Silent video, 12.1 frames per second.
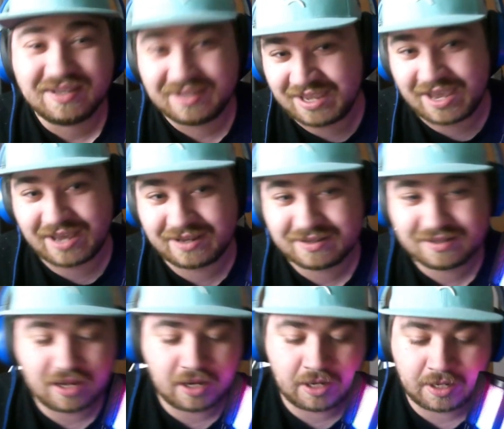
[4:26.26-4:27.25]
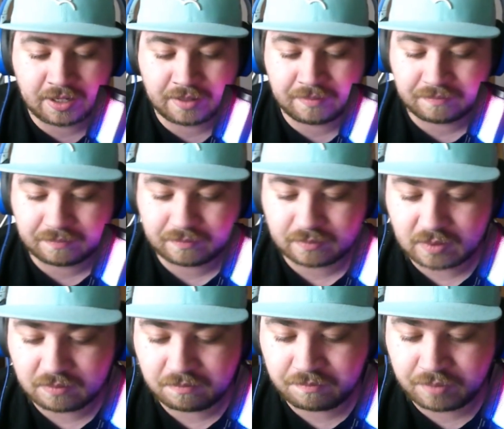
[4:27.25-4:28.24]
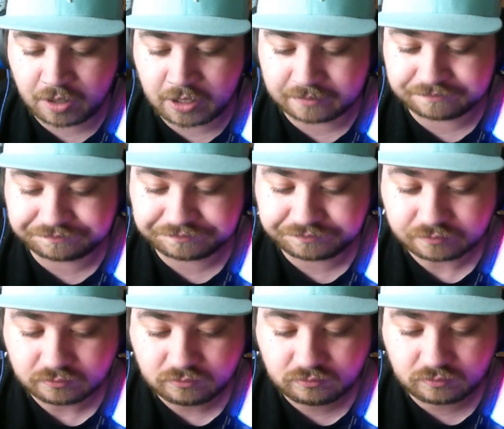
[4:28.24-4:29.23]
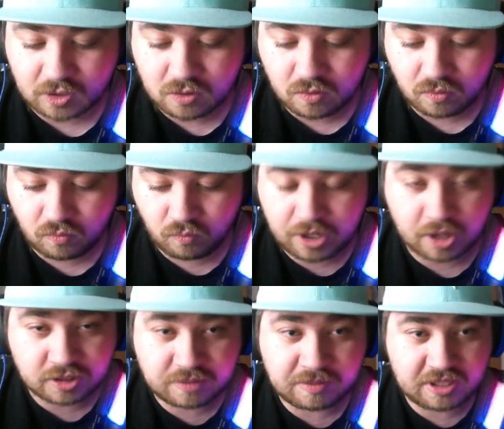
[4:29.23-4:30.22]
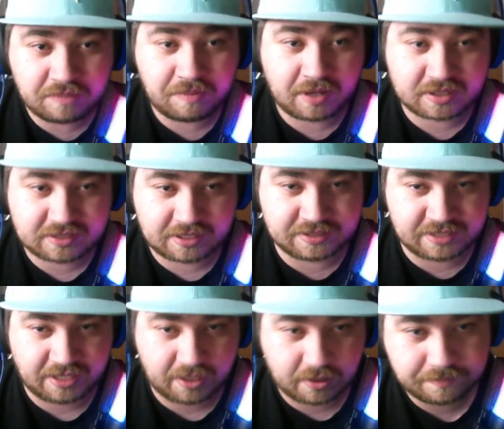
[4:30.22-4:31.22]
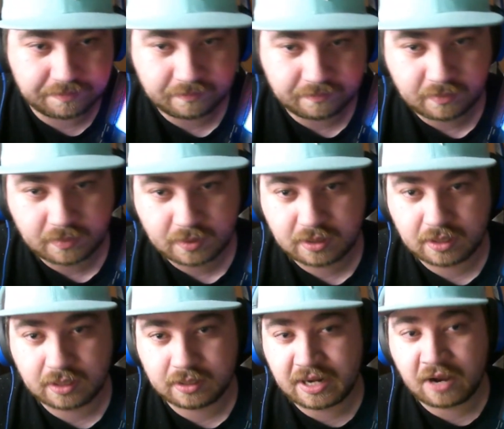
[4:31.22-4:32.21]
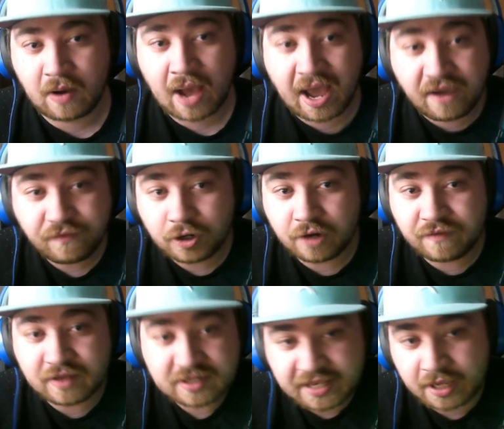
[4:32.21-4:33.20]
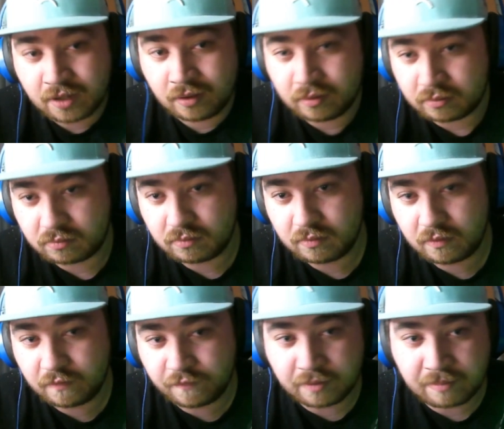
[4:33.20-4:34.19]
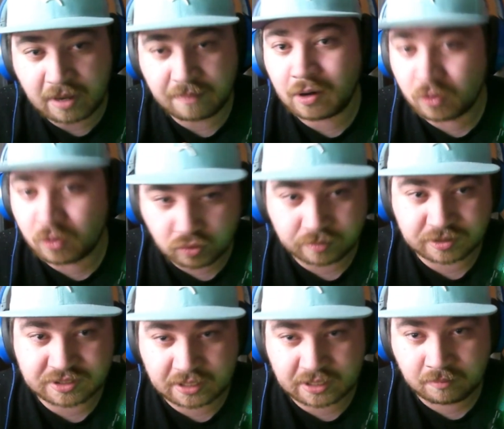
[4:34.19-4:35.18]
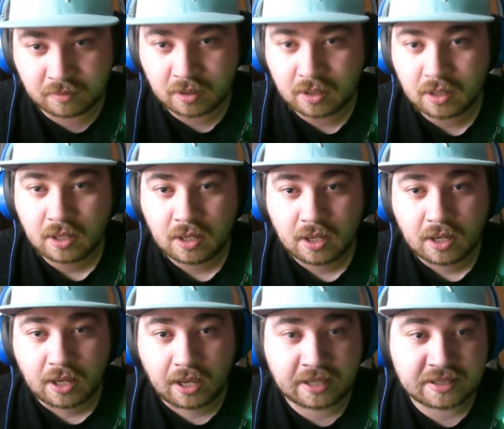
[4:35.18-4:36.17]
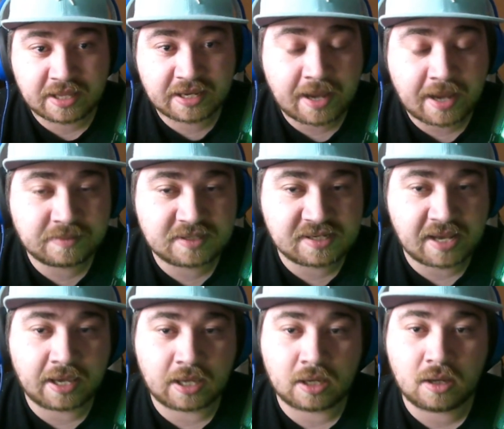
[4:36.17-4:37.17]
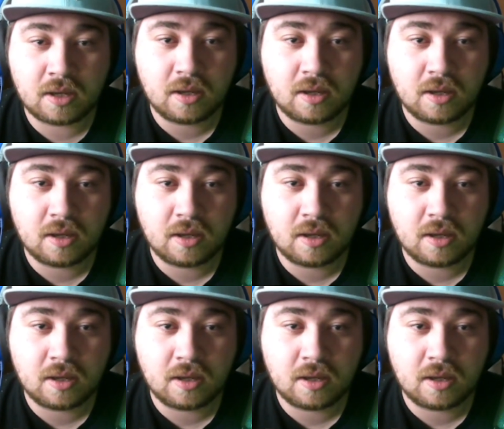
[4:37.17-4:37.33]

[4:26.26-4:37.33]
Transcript: Yeah. But we ultimately picked Hinsdale. Now I've heard of Hinsdale from my paranormal team and they kept saying,